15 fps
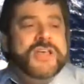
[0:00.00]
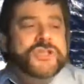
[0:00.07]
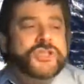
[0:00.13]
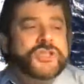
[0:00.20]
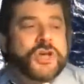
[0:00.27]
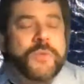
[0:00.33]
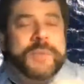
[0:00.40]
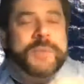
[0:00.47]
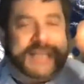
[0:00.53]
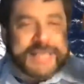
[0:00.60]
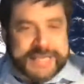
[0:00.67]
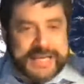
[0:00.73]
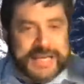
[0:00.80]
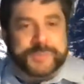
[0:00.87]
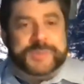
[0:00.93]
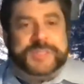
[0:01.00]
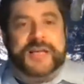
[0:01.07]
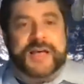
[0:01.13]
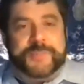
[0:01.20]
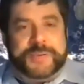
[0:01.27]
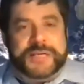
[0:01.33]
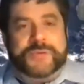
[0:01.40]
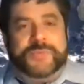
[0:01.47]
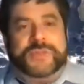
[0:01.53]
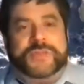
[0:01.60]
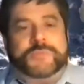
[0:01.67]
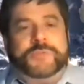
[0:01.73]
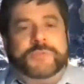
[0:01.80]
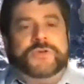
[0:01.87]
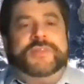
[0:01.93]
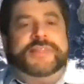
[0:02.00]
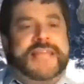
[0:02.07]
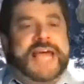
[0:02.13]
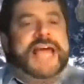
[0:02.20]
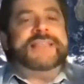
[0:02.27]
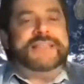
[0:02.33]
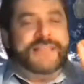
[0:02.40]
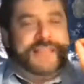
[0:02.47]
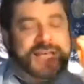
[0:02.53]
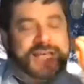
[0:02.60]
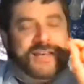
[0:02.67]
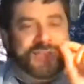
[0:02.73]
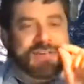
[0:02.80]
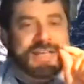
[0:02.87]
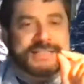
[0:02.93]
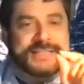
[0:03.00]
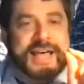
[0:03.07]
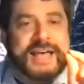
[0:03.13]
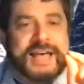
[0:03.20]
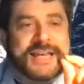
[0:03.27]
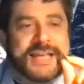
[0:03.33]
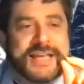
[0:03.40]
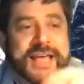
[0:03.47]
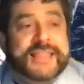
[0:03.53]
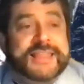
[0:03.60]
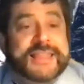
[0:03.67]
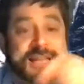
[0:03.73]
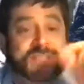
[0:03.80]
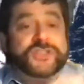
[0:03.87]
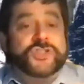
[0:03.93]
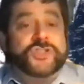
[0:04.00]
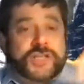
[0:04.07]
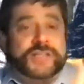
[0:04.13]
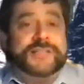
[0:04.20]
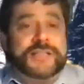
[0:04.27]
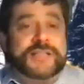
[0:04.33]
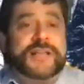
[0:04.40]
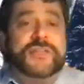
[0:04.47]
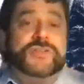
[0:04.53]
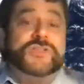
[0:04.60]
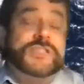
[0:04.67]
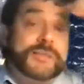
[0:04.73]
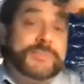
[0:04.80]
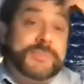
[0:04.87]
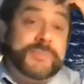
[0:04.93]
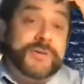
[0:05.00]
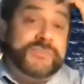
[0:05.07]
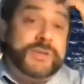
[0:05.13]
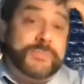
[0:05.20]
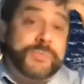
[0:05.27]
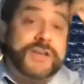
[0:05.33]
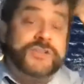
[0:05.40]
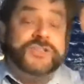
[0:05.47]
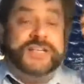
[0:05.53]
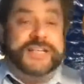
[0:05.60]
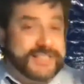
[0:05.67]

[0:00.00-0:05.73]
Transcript: So, but it keeps company with your mood. That's the kind of anxiety that is just another symptom of depression.